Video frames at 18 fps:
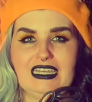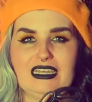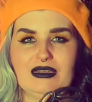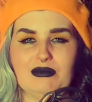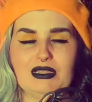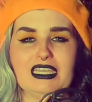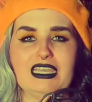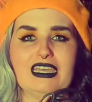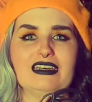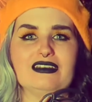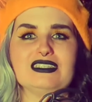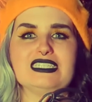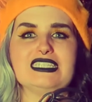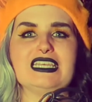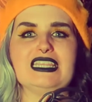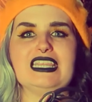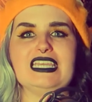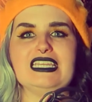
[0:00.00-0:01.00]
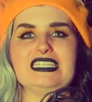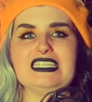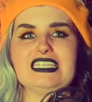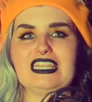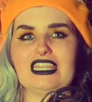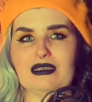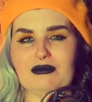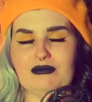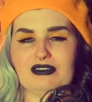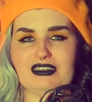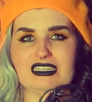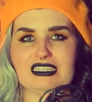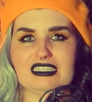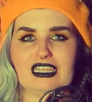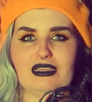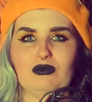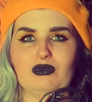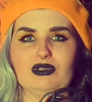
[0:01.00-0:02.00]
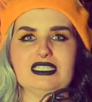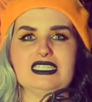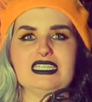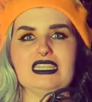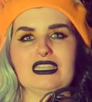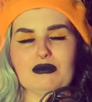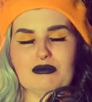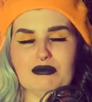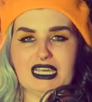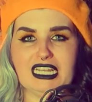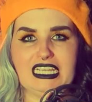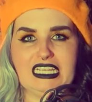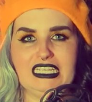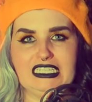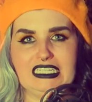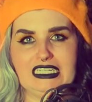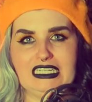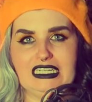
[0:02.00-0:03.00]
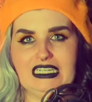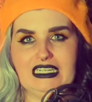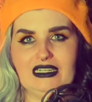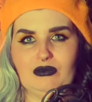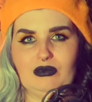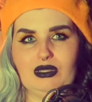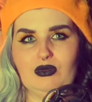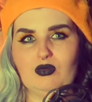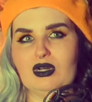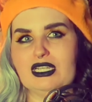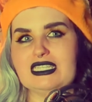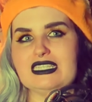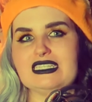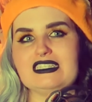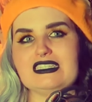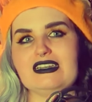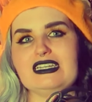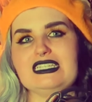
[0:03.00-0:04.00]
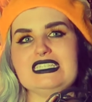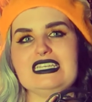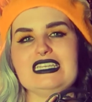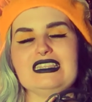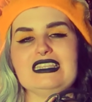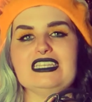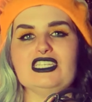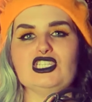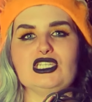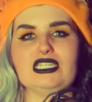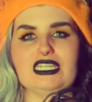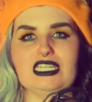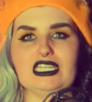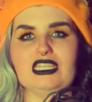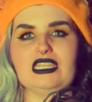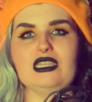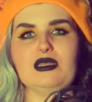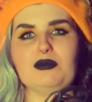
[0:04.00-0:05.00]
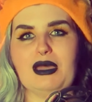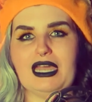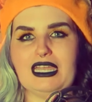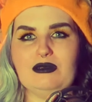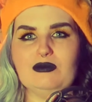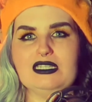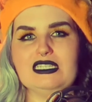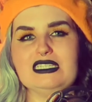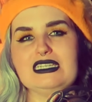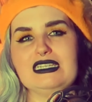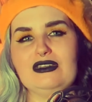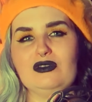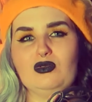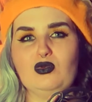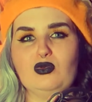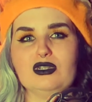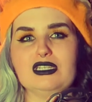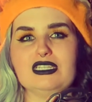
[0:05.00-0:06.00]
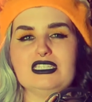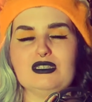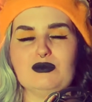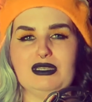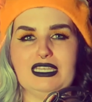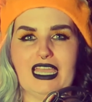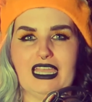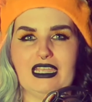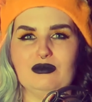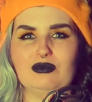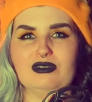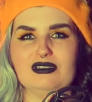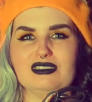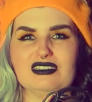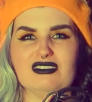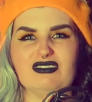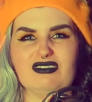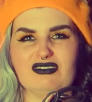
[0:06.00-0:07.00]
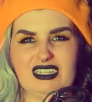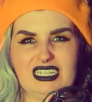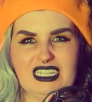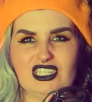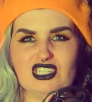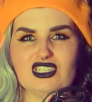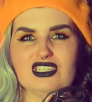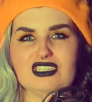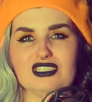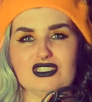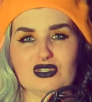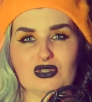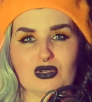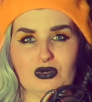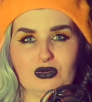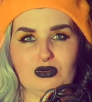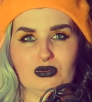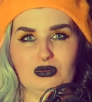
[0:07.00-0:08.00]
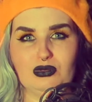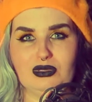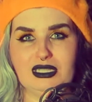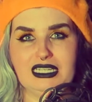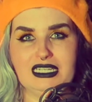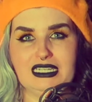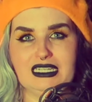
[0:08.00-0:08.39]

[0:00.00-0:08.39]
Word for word: but the girls said they did them as they wanted the money, with one citing that she needed the payment in order to be able to finish school.